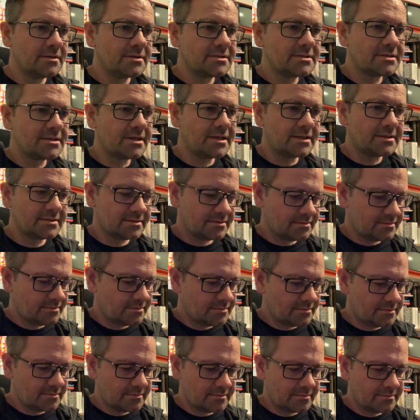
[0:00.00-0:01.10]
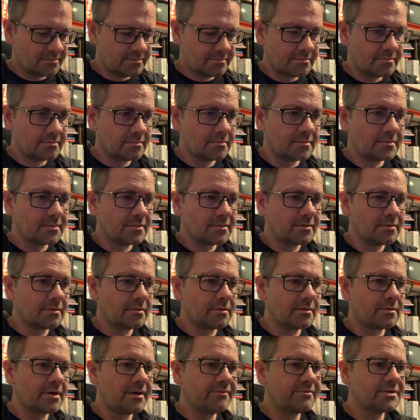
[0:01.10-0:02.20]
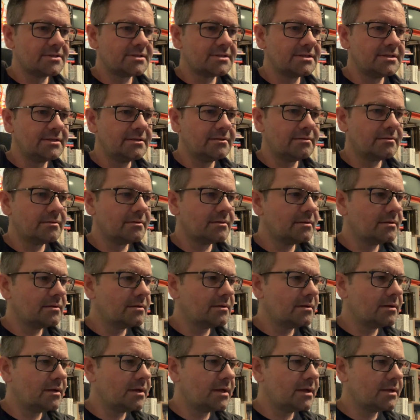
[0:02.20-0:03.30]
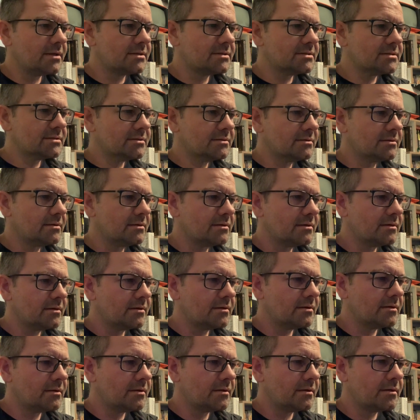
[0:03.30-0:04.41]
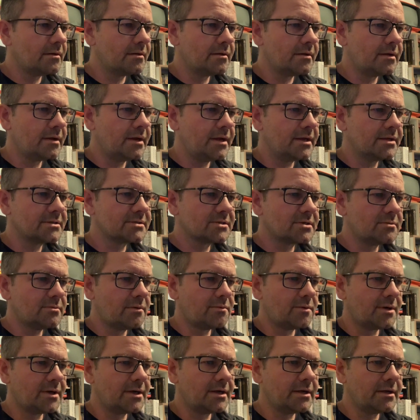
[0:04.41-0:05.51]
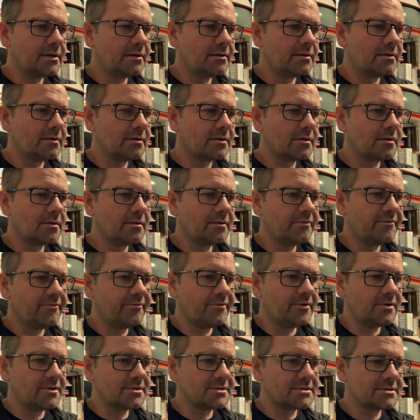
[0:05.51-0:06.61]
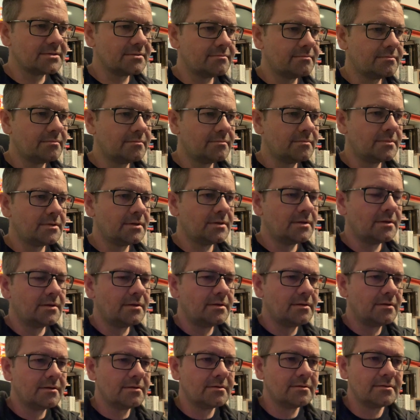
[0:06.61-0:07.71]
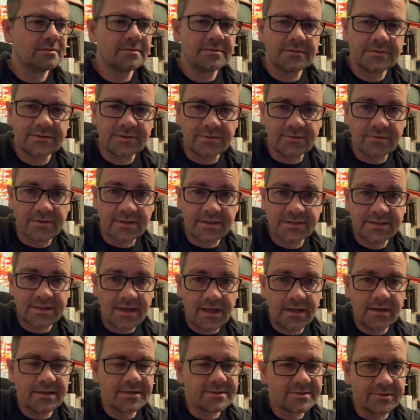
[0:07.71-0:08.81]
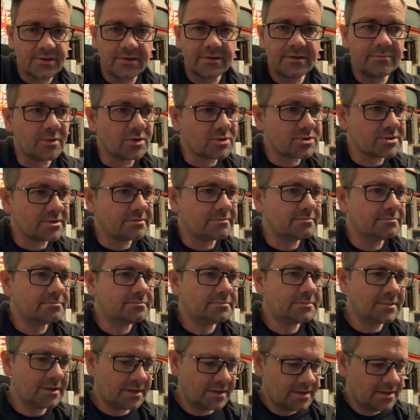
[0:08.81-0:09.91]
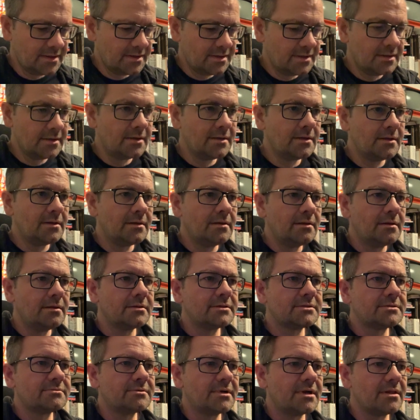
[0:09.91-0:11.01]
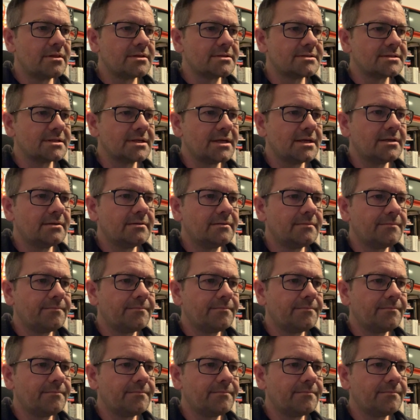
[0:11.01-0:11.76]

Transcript: set gravity at x, y false. So this tile is not in motion. Let's try this again.